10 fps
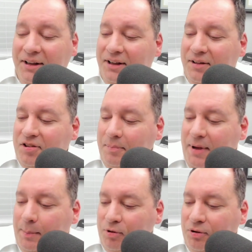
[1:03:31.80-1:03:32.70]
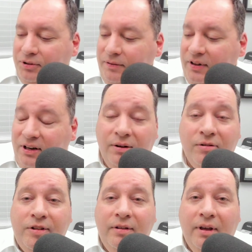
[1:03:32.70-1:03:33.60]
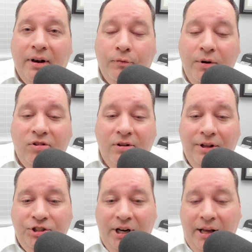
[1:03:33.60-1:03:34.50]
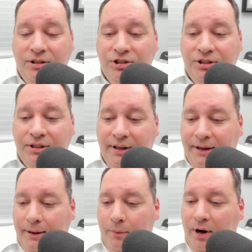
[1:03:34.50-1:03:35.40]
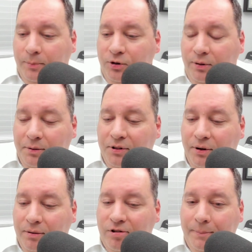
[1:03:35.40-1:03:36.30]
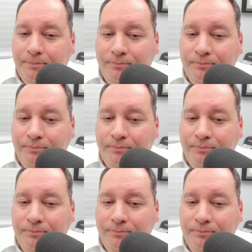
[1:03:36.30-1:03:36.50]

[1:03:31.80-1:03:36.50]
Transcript: some members only videos, and I've recently changed what I'm doing with those.